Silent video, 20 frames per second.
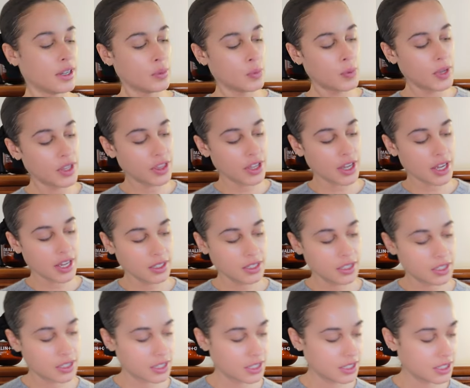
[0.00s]
with
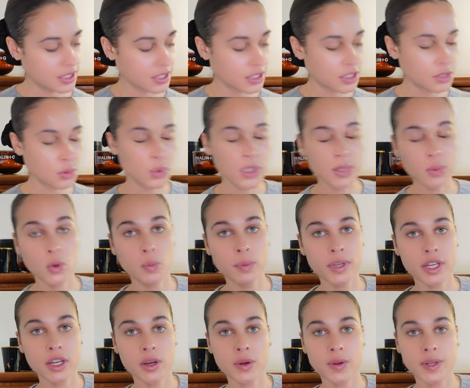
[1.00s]
us, because we will
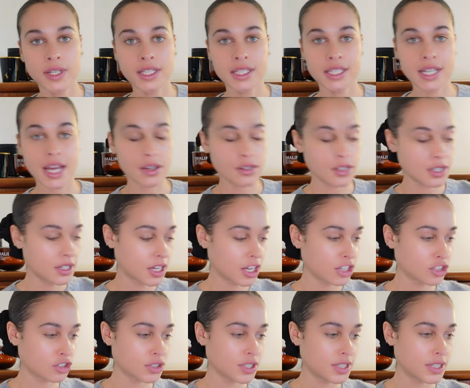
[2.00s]
be going down to the
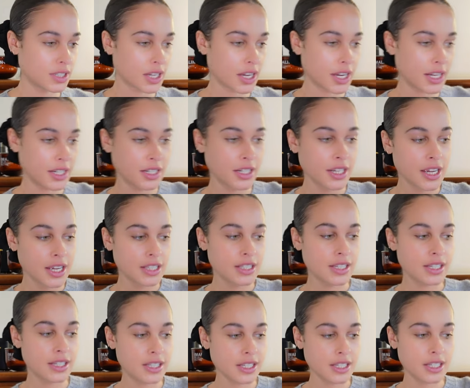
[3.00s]
countryside
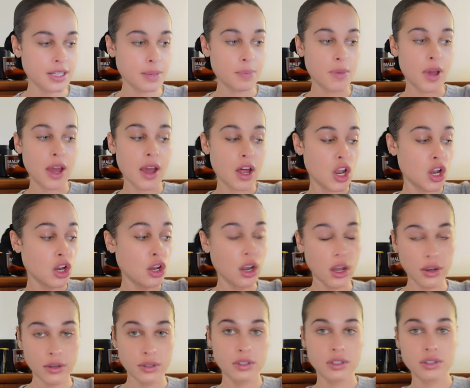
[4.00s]
to see them
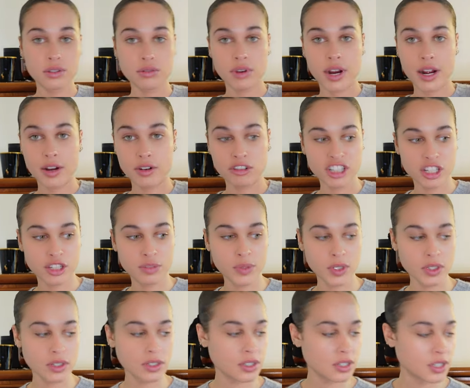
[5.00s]
loads throughout
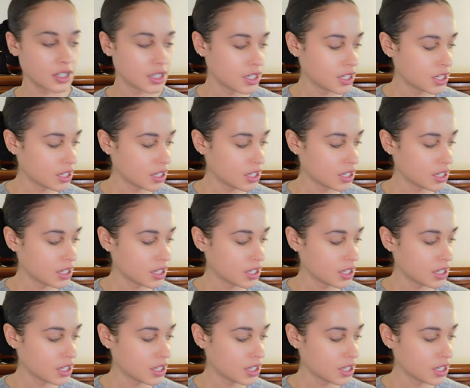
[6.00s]
Christmas.